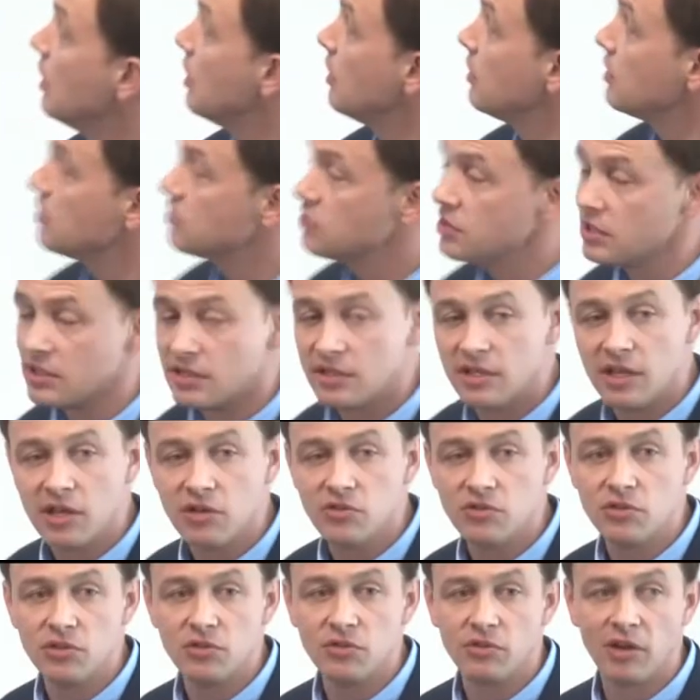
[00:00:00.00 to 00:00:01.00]
there's just no
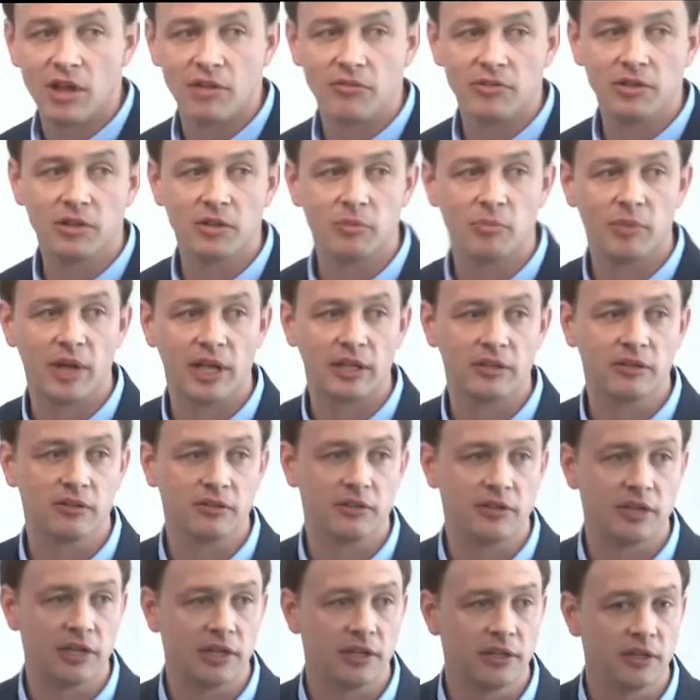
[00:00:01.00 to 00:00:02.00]
geographical
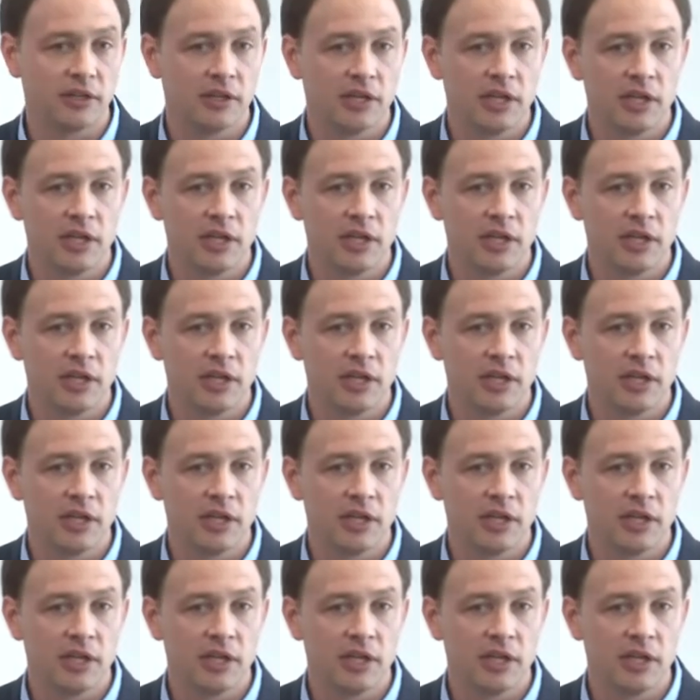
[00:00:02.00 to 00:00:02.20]
pattern there.